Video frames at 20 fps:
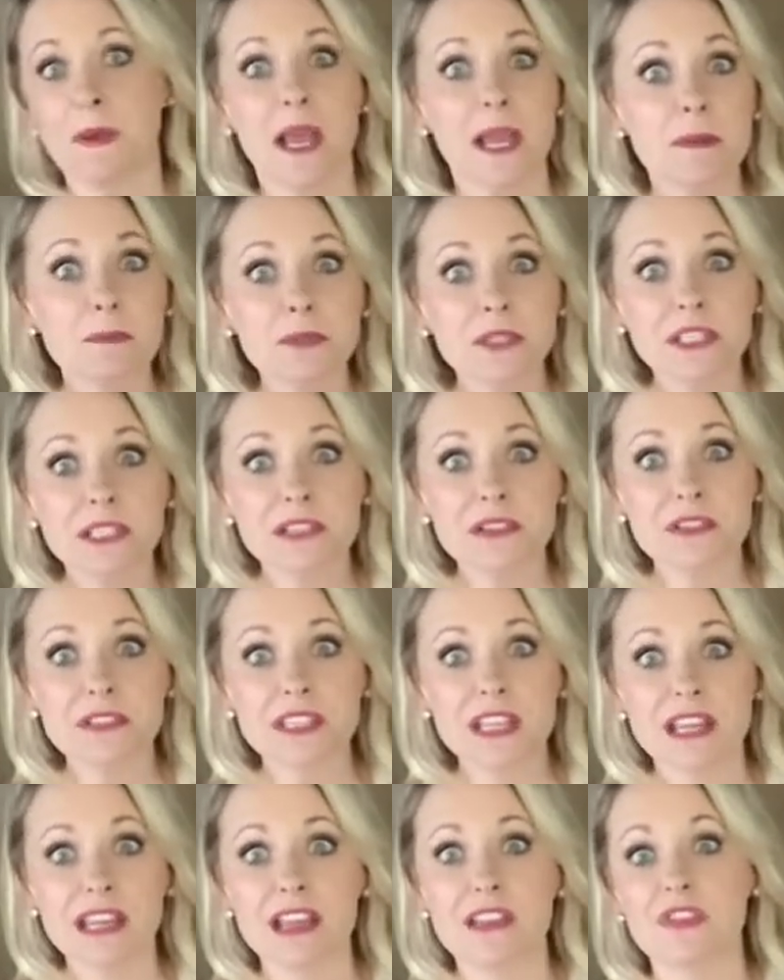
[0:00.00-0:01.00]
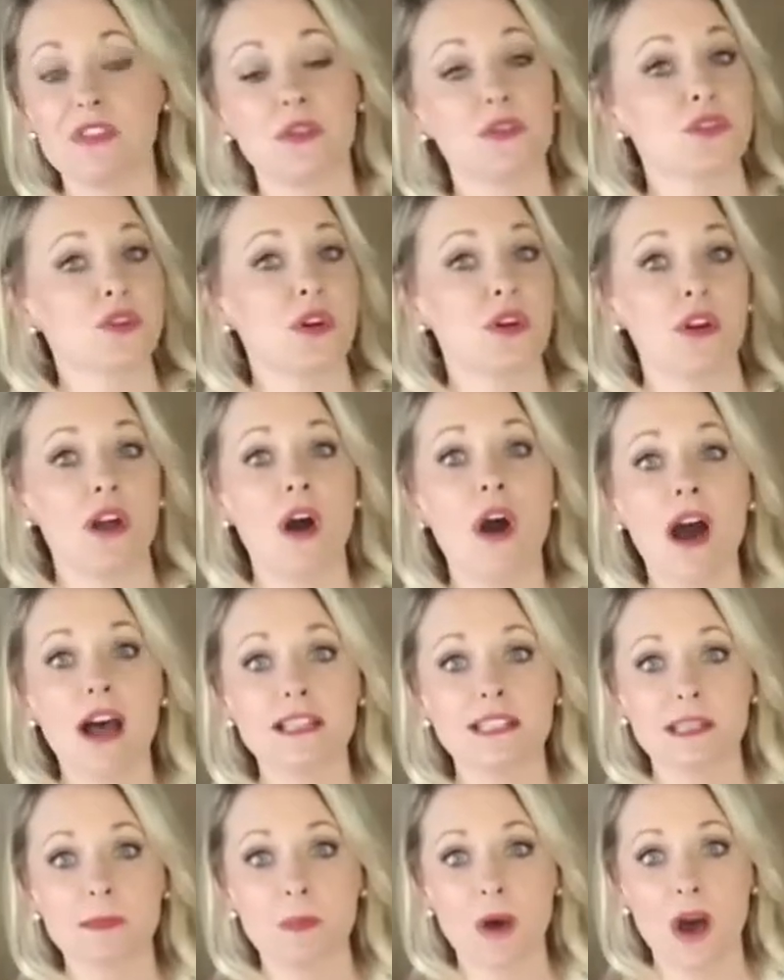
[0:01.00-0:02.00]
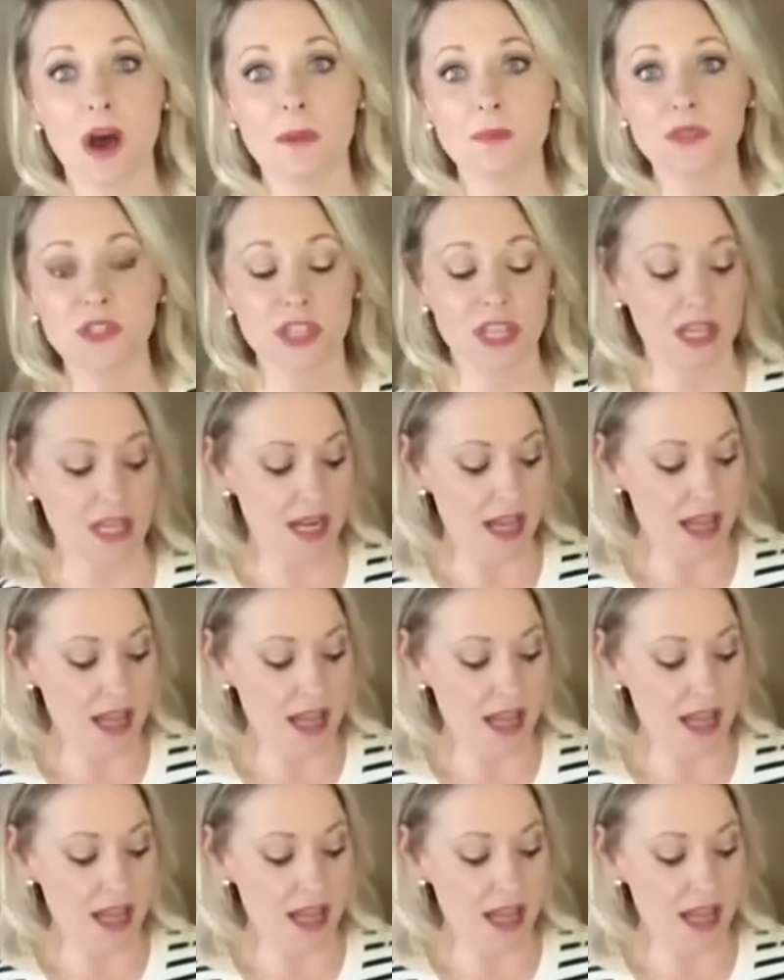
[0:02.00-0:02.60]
pipe cleaners in it, those are an awesome option.